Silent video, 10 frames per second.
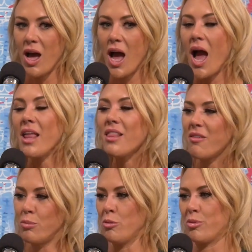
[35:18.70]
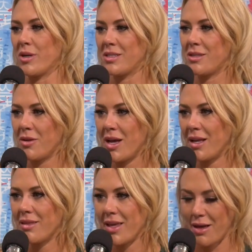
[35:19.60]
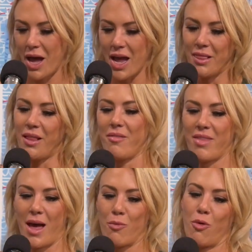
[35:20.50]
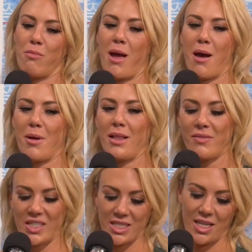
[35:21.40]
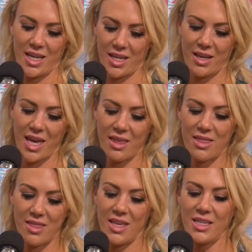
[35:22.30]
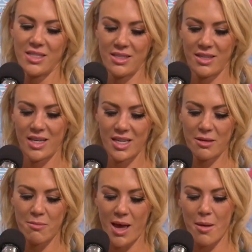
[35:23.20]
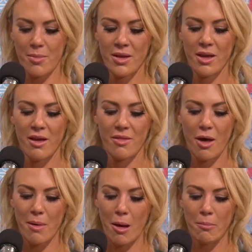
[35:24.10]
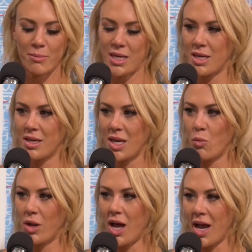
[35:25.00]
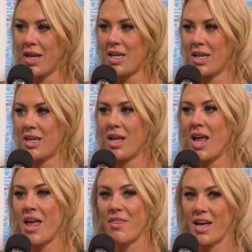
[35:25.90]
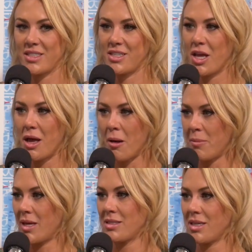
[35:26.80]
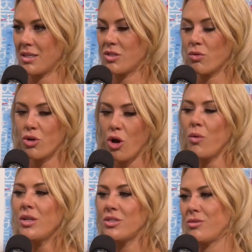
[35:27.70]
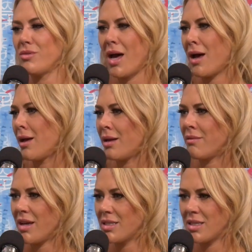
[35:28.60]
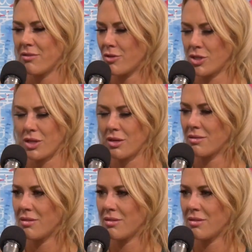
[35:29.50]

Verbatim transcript: I love blueprints though. I like I love that roadmap. I love to see like, okay, this is a map about me and what I need, and that's amazing. So yeah. go and do that and invest in it for sure.